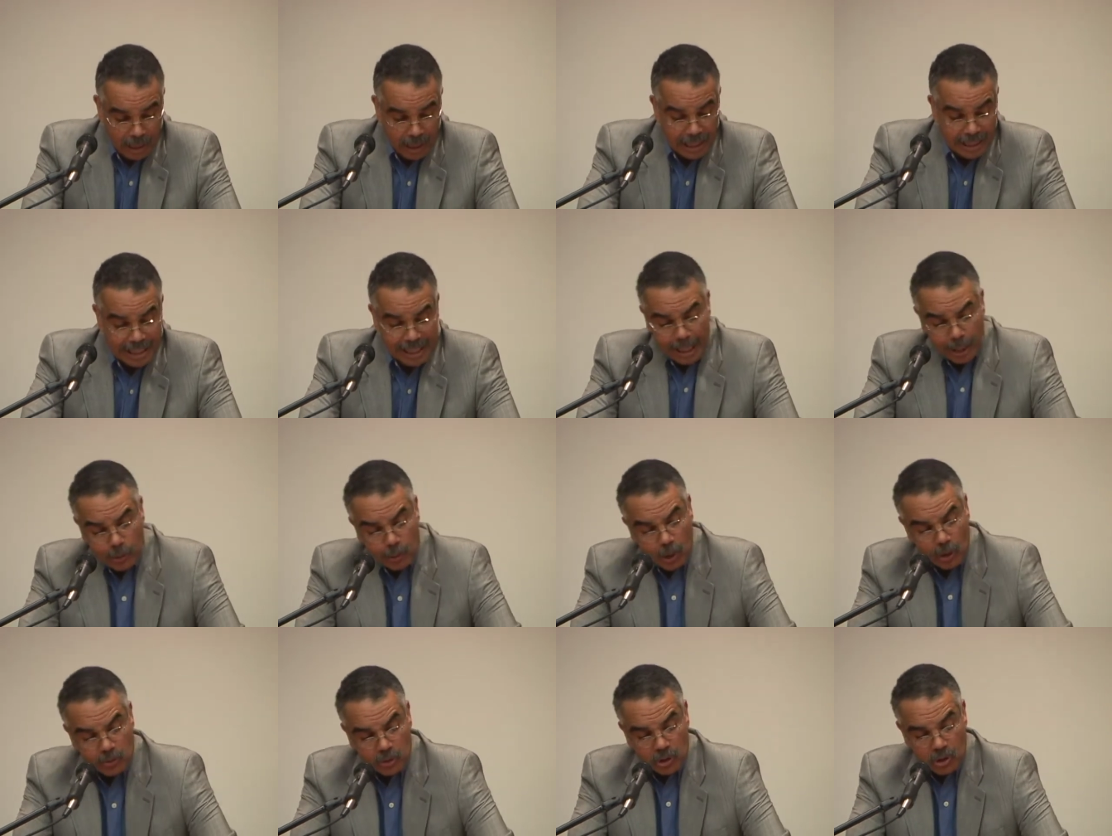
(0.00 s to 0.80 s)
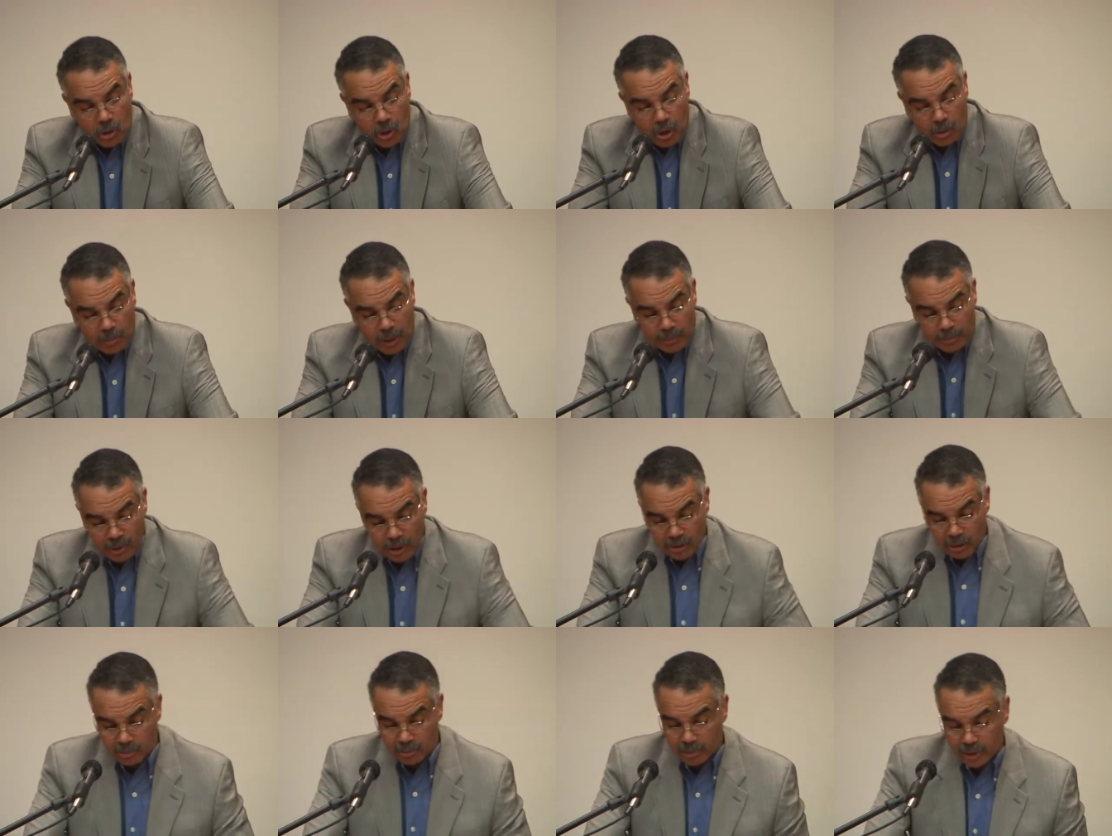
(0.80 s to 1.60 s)
Yet I well recall my
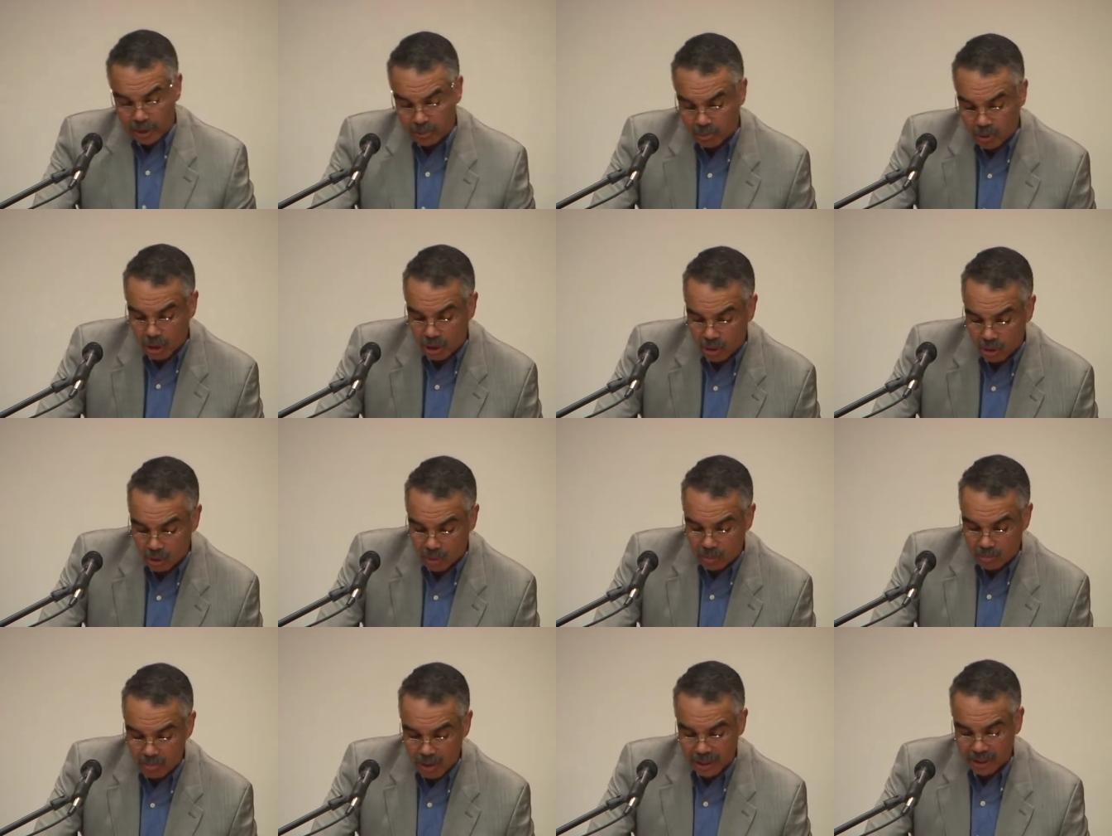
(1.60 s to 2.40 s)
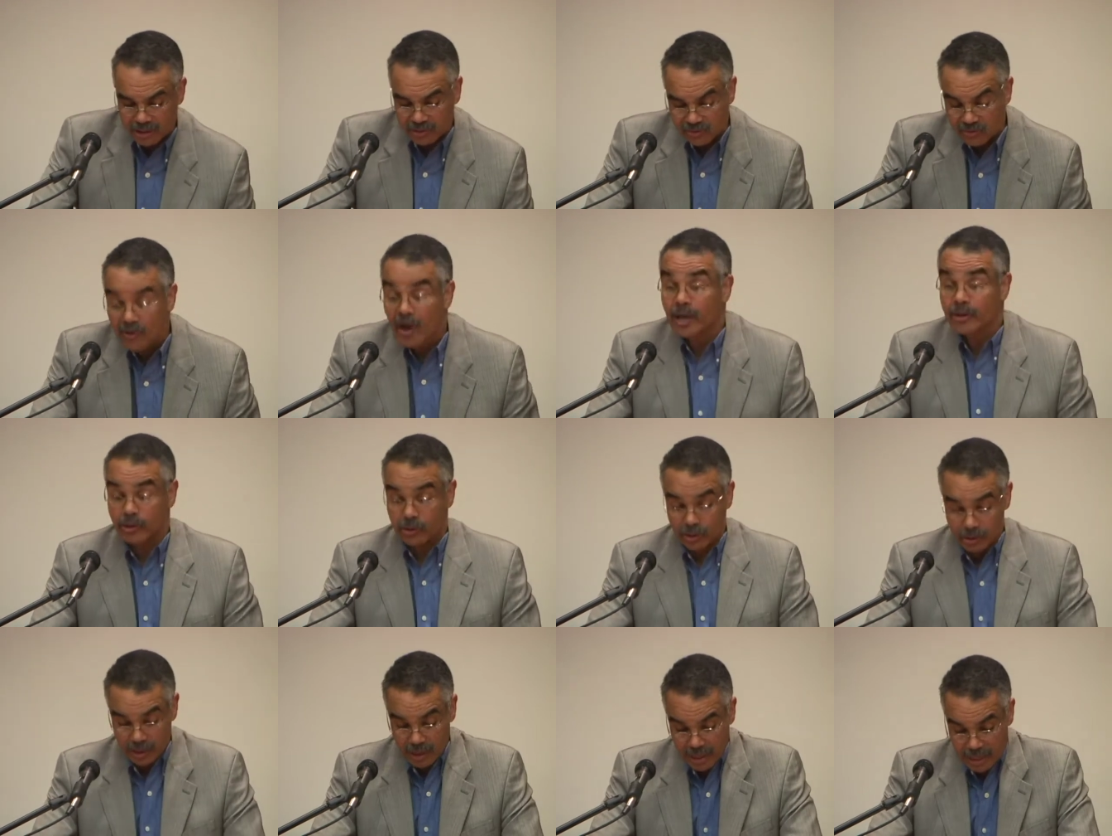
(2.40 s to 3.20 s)
brother being brought home by his
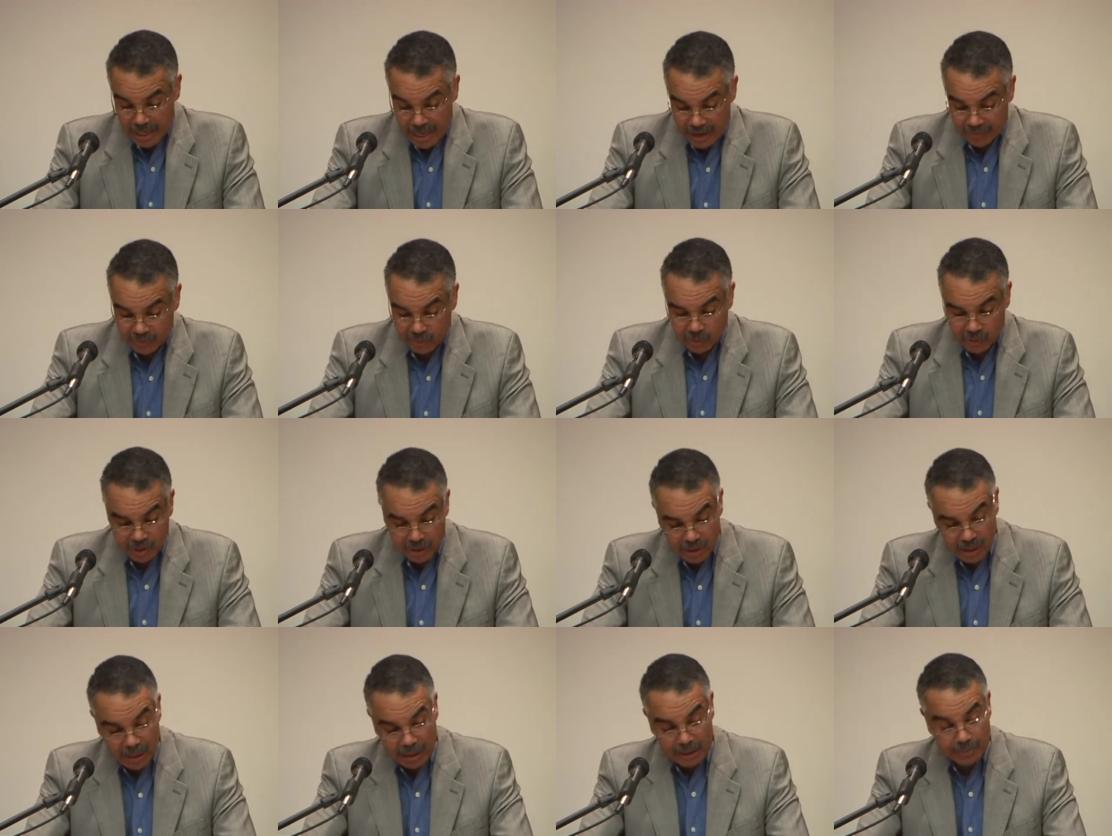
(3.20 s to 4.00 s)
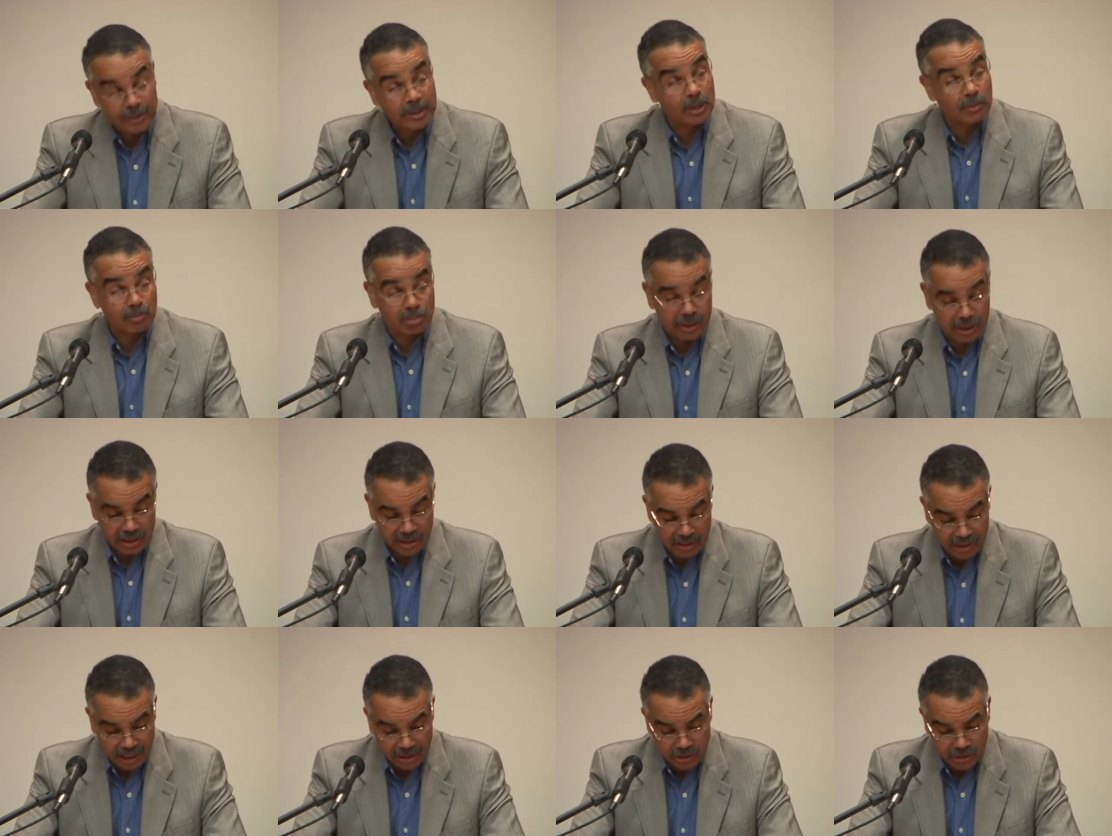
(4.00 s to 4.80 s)
father after his time at the police
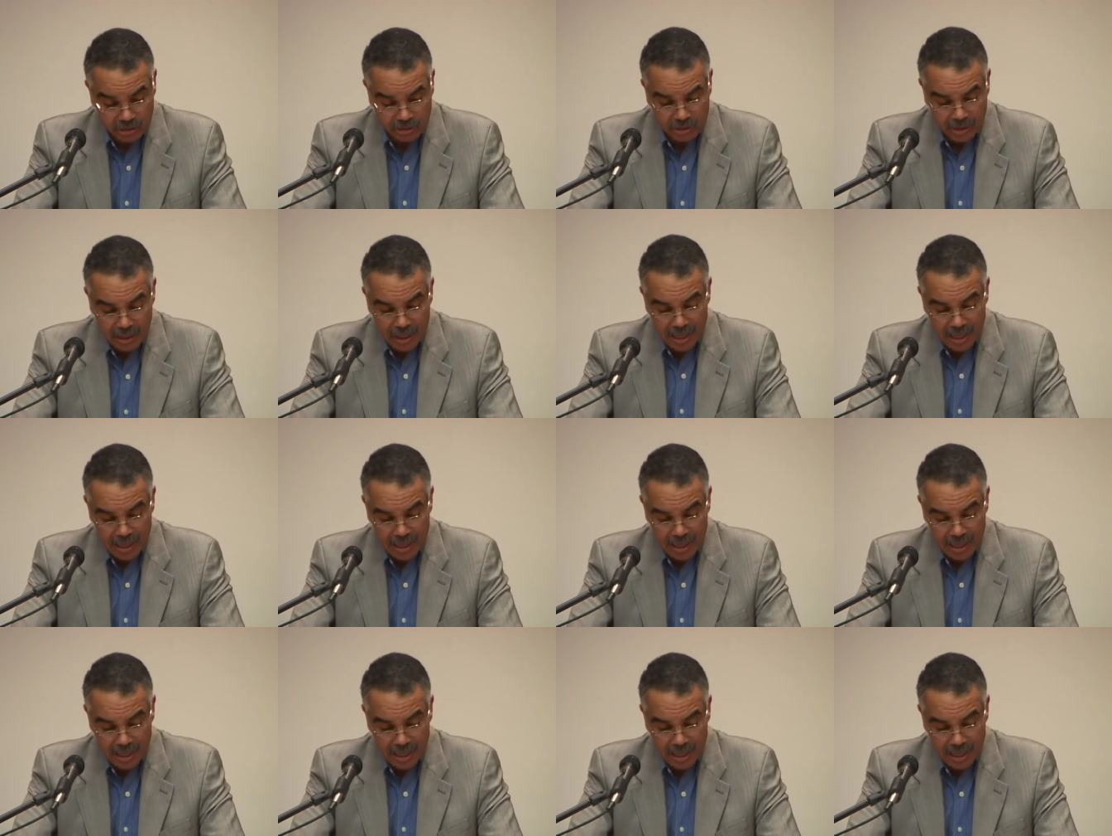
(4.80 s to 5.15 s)
station,